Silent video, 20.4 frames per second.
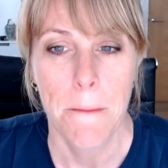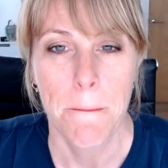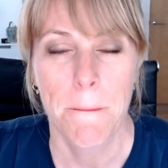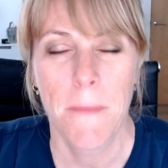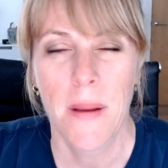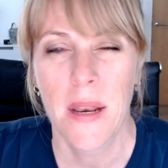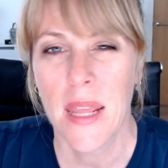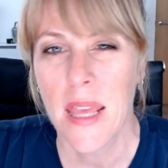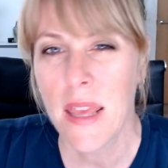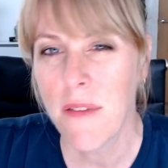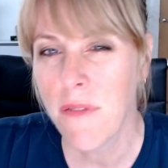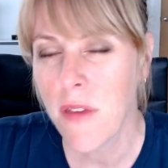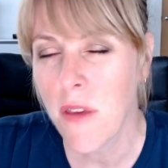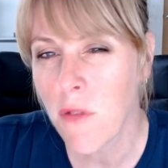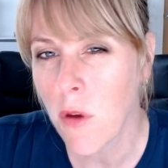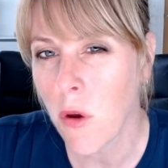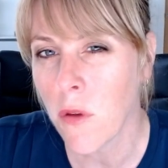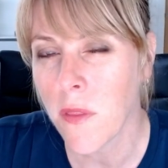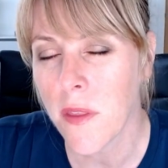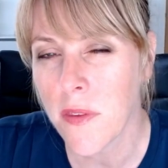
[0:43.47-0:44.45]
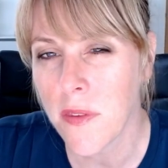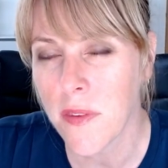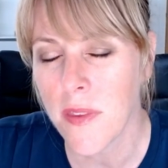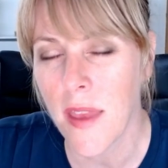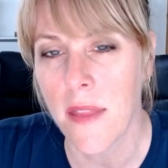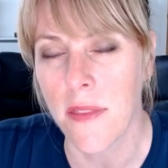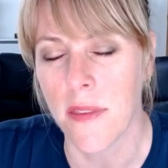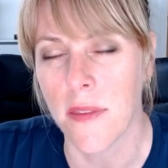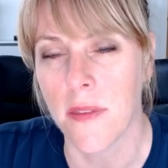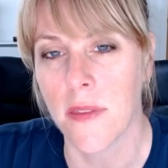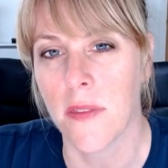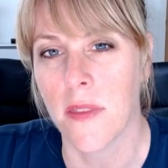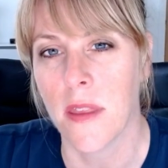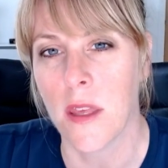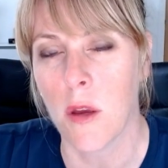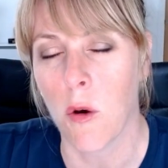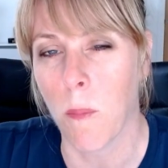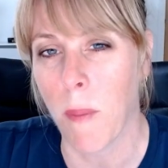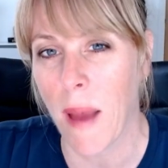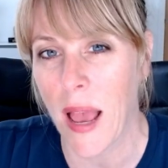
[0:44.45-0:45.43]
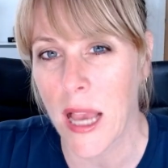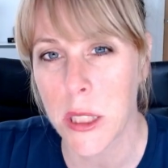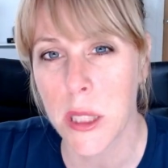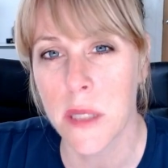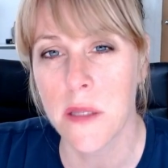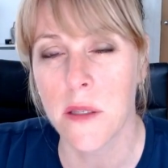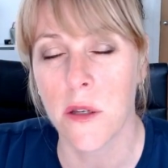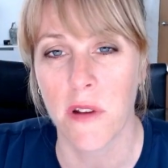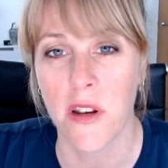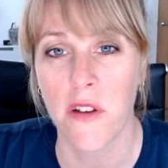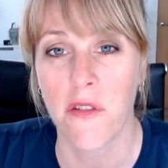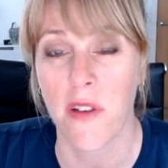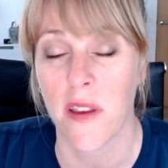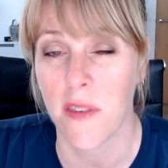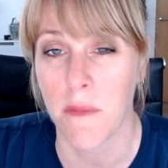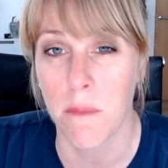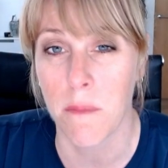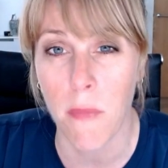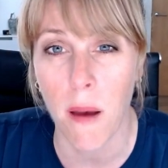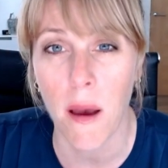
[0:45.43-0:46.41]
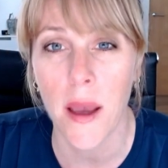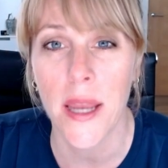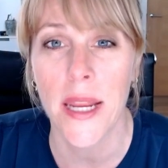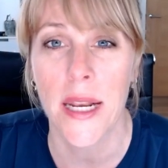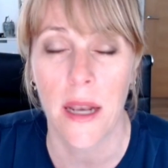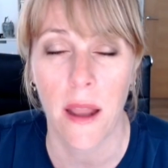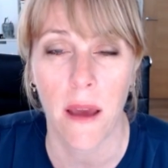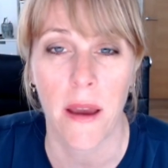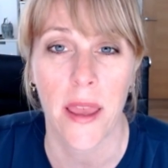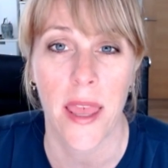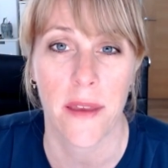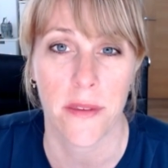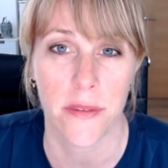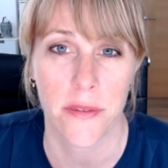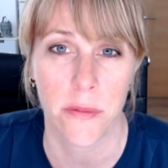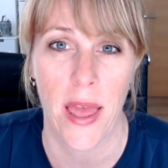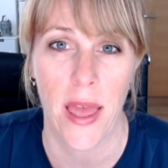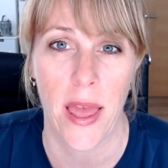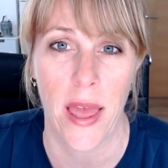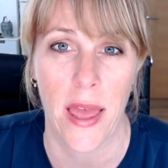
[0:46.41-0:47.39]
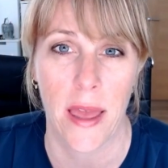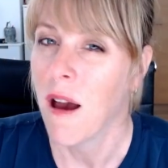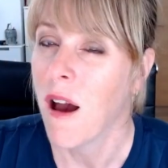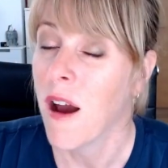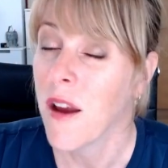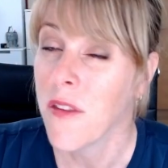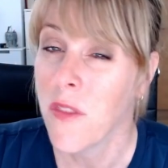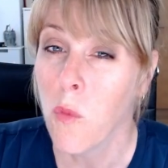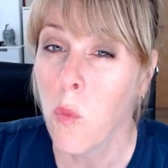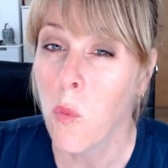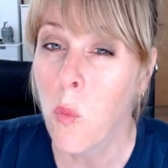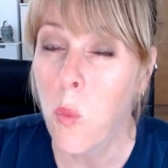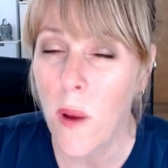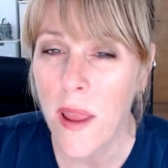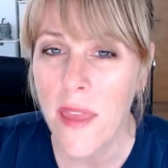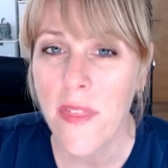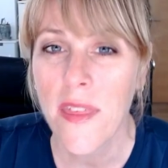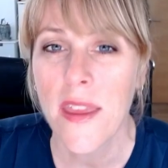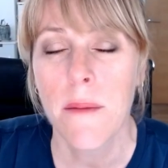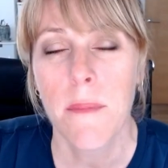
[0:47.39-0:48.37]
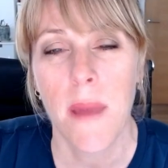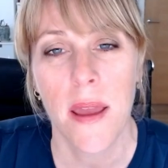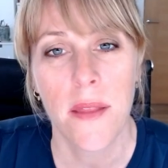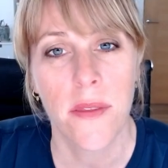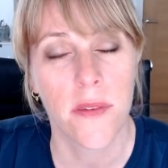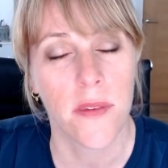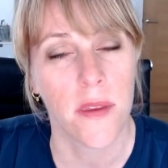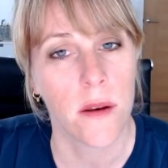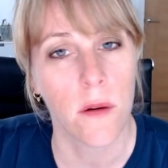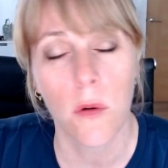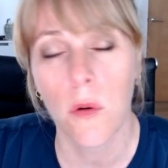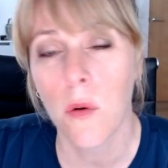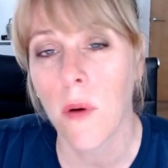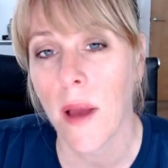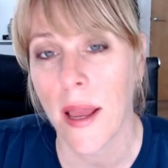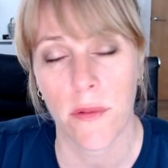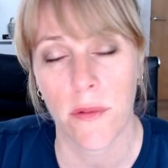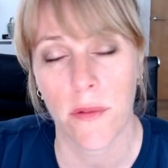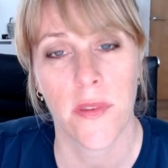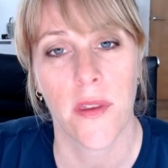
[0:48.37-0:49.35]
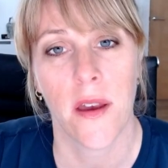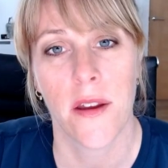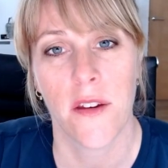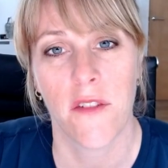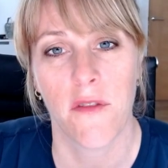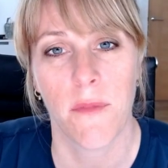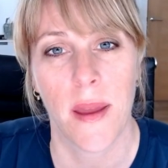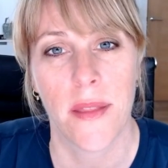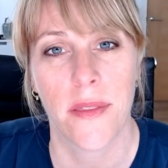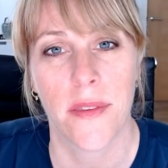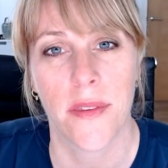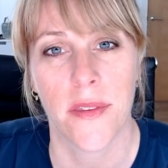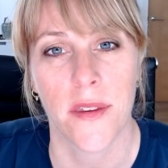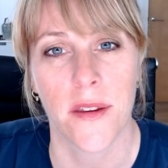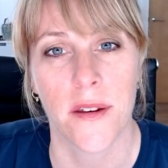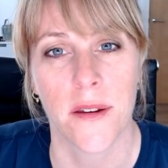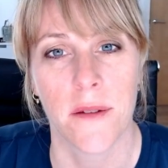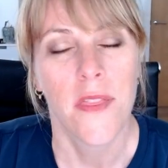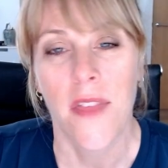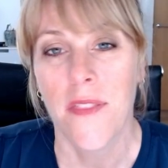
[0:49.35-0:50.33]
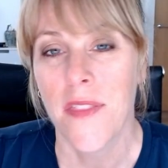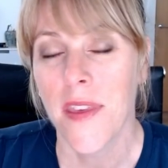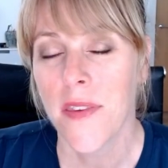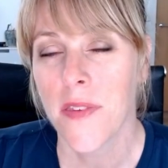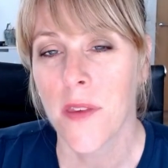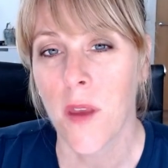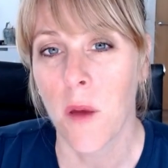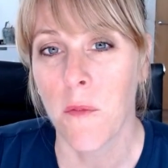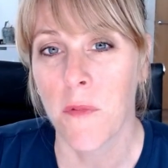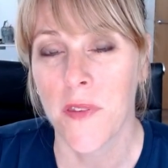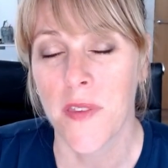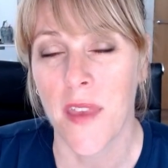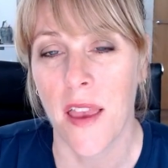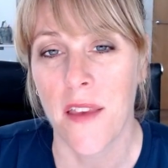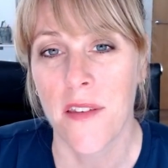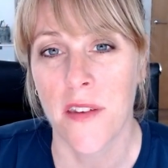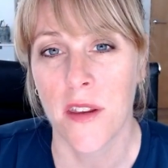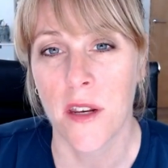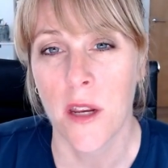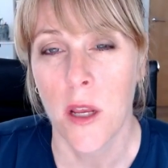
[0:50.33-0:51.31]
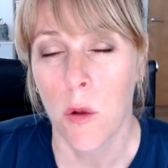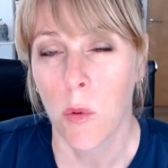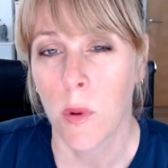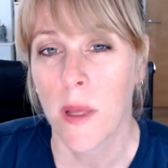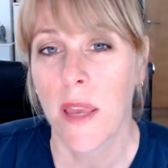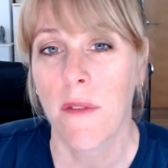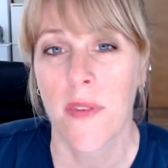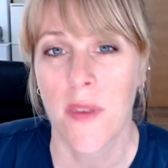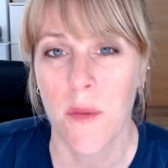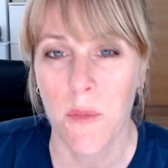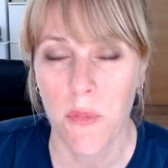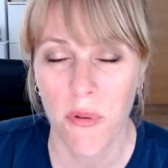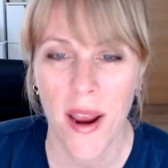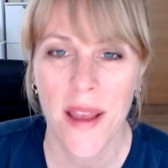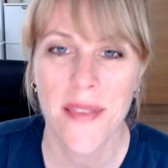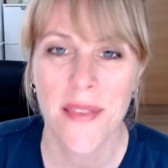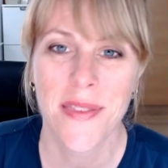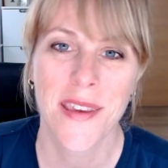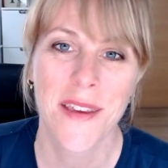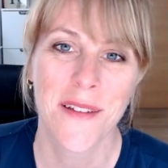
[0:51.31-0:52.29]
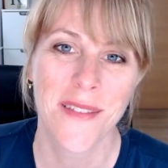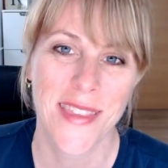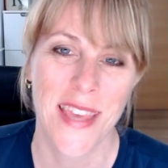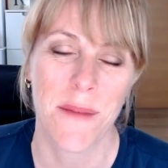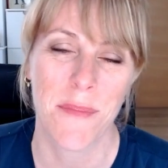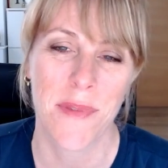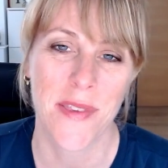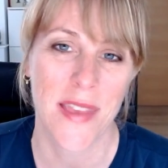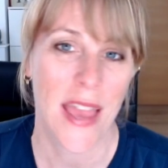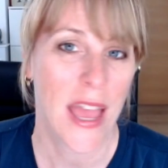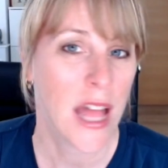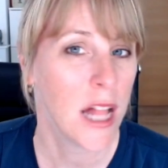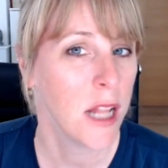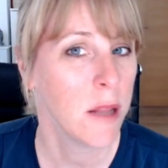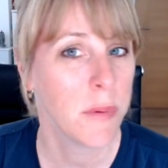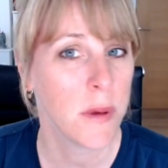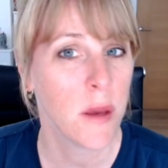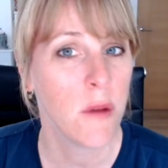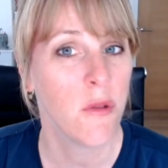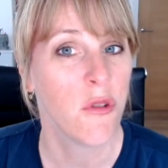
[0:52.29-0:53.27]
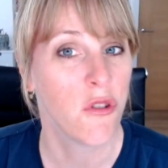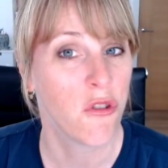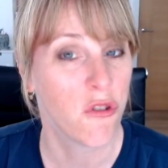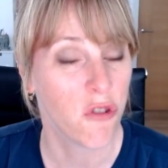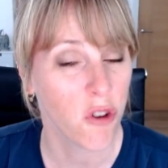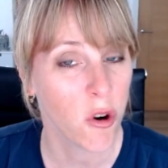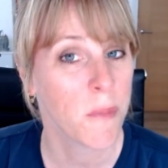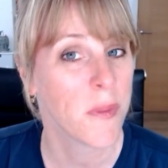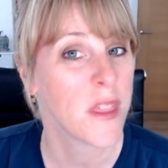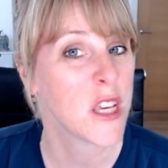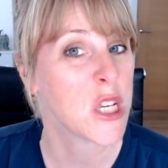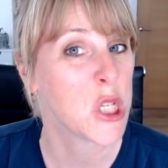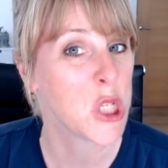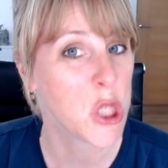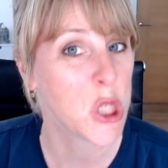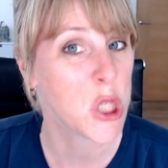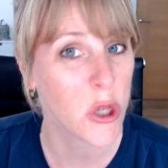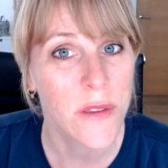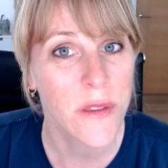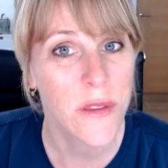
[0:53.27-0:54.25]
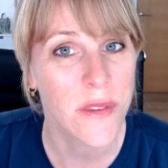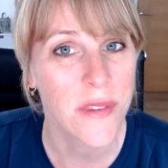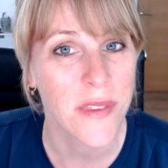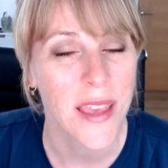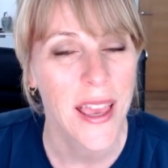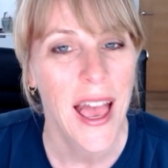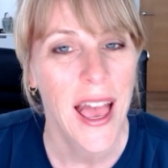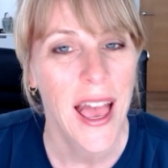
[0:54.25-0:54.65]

But if you've got the sense that your passions or interests might lie elsewhere, either within medicine or outside of medicine, then this conversation will give you some practical tips to help you drop the shoulds